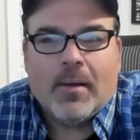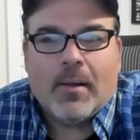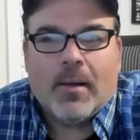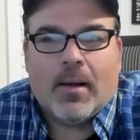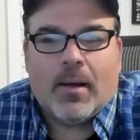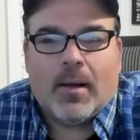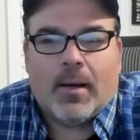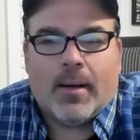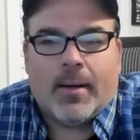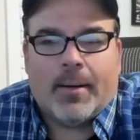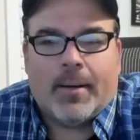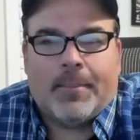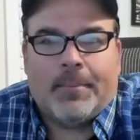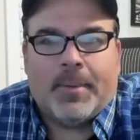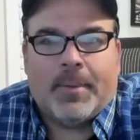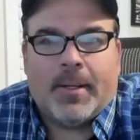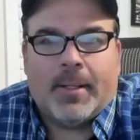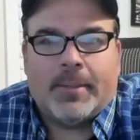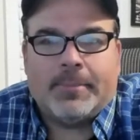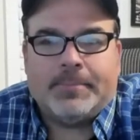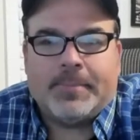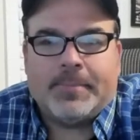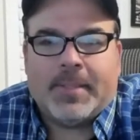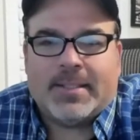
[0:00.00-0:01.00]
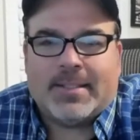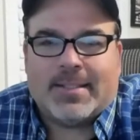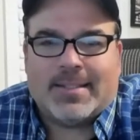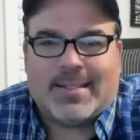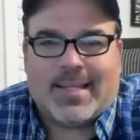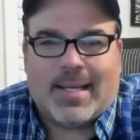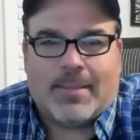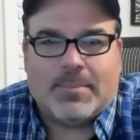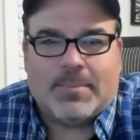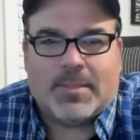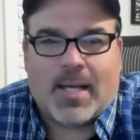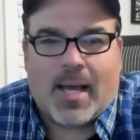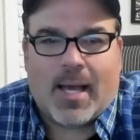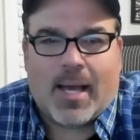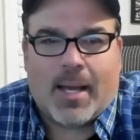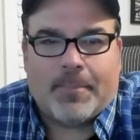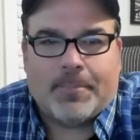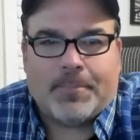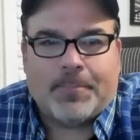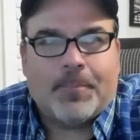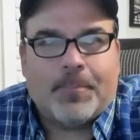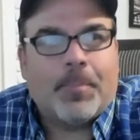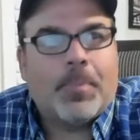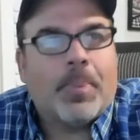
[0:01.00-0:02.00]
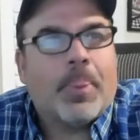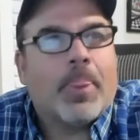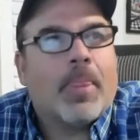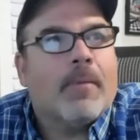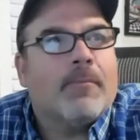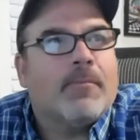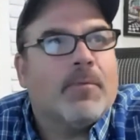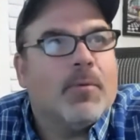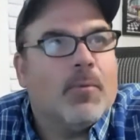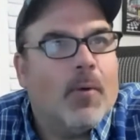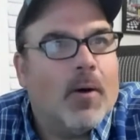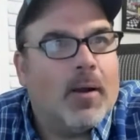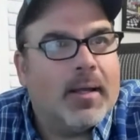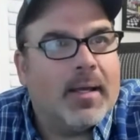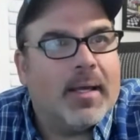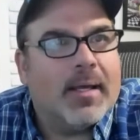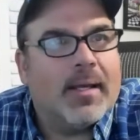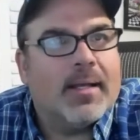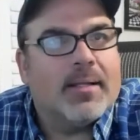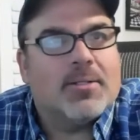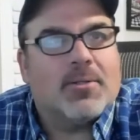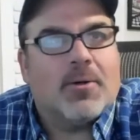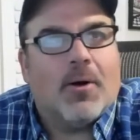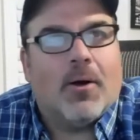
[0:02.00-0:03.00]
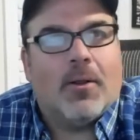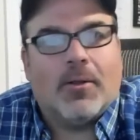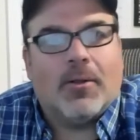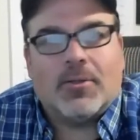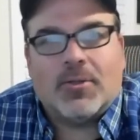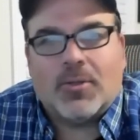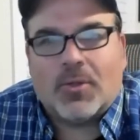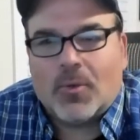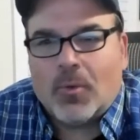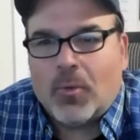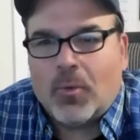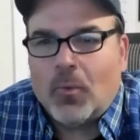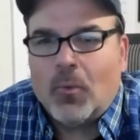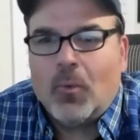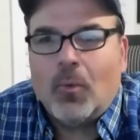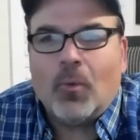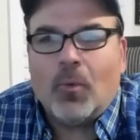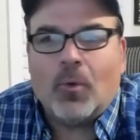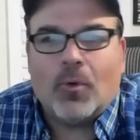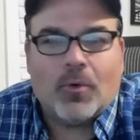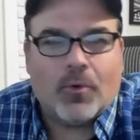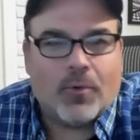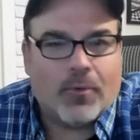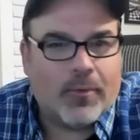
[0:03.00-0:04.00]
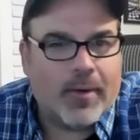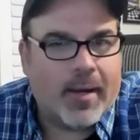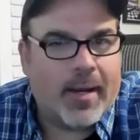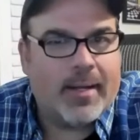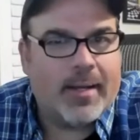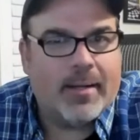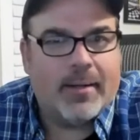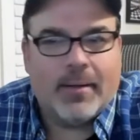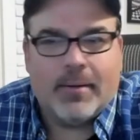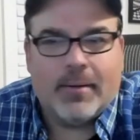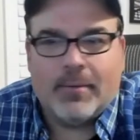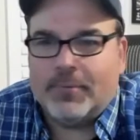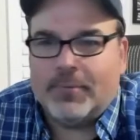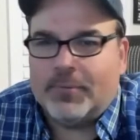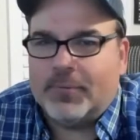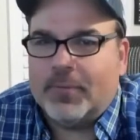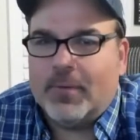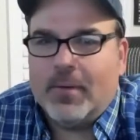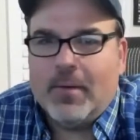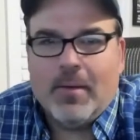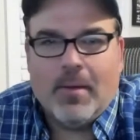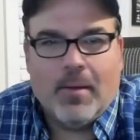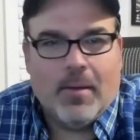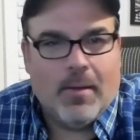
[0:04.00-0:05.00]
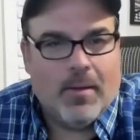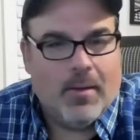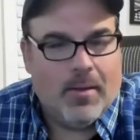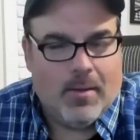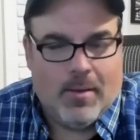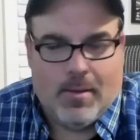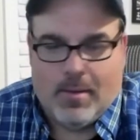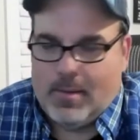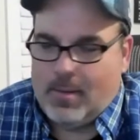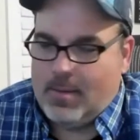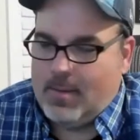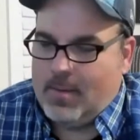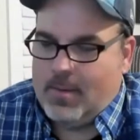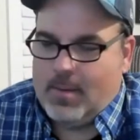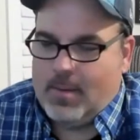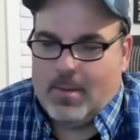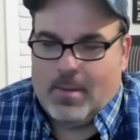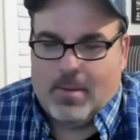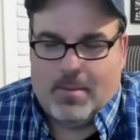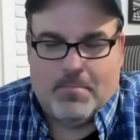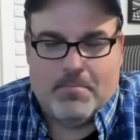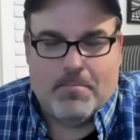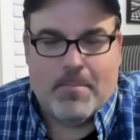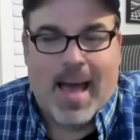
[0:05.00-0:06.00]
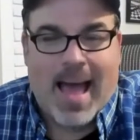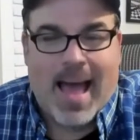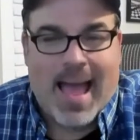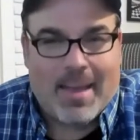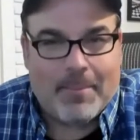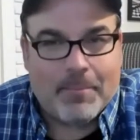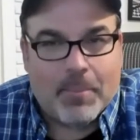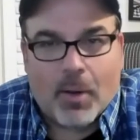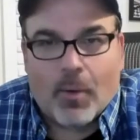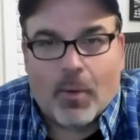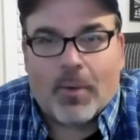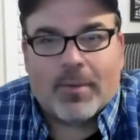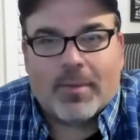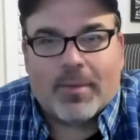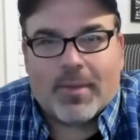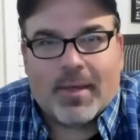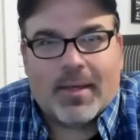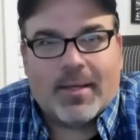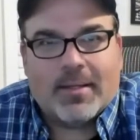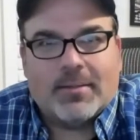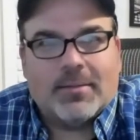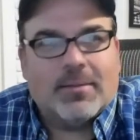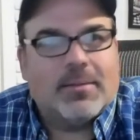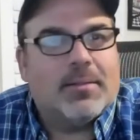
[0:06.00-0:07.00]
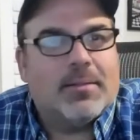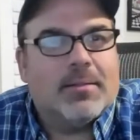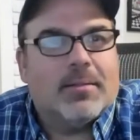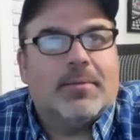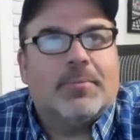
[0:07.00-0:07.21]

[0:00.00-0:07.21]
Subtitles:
But at the same time, if you want to get into all this cool, creative, mind blowing things,